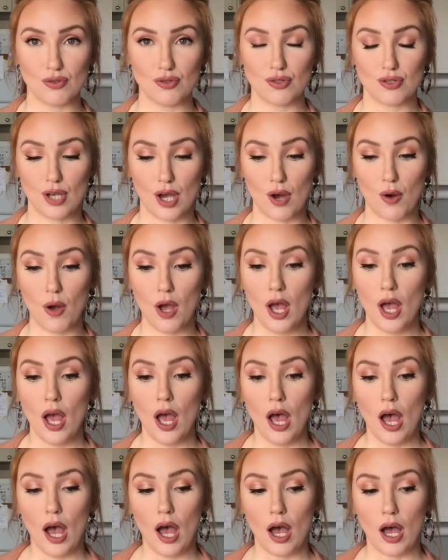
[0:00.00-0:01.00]
So
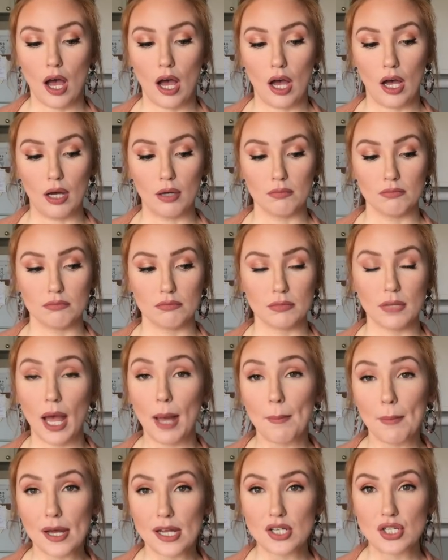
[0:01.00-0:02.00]
um,
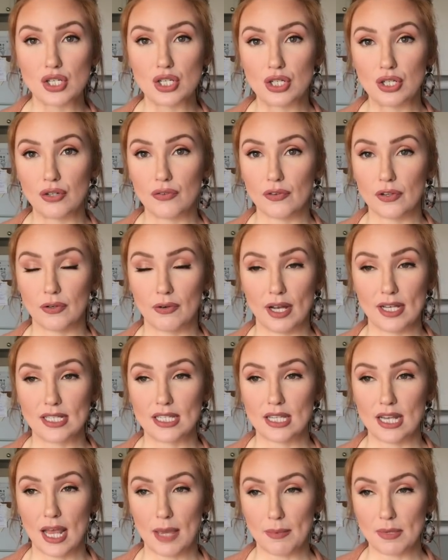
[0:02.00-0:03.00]
not much to do for the rest
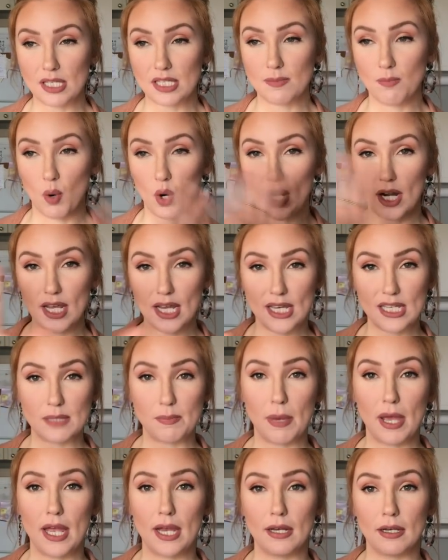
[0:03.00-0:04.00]
of the day, but this morning has
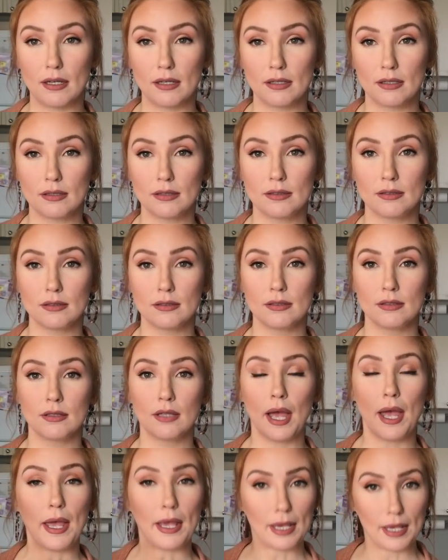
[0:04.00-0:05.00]
been
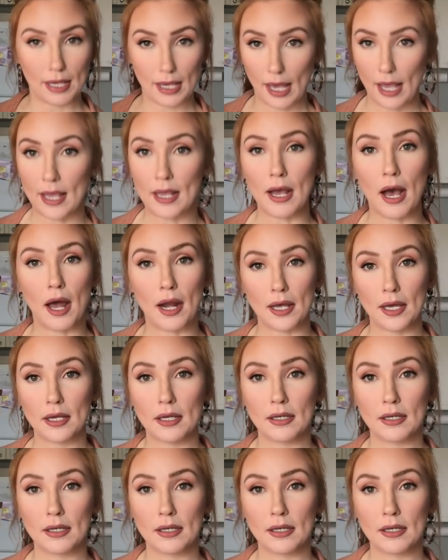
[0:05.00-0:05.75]
chaotic.